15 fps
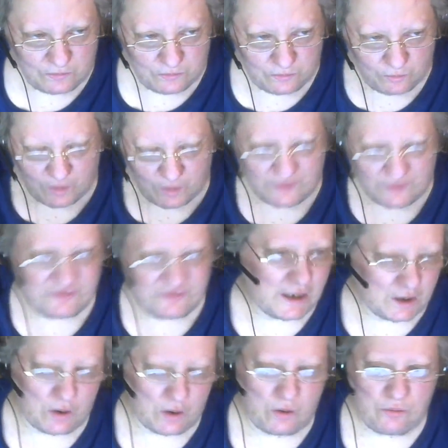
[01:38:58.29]
what they
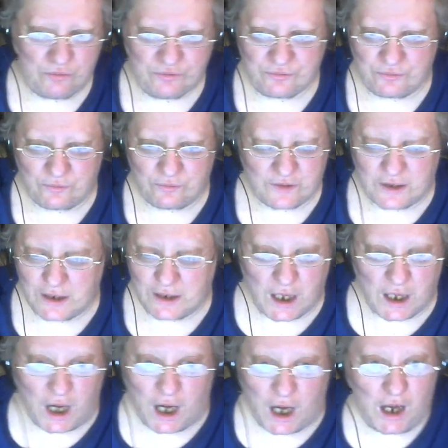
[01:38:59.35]
go through, then
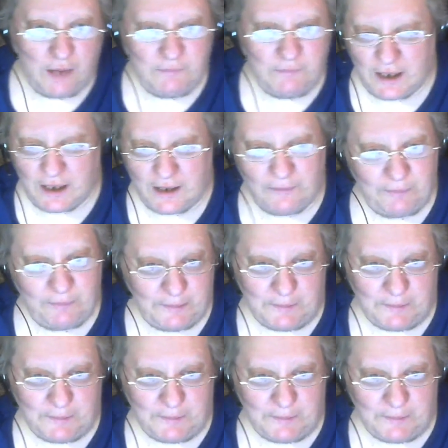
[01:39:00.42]
I'm a happy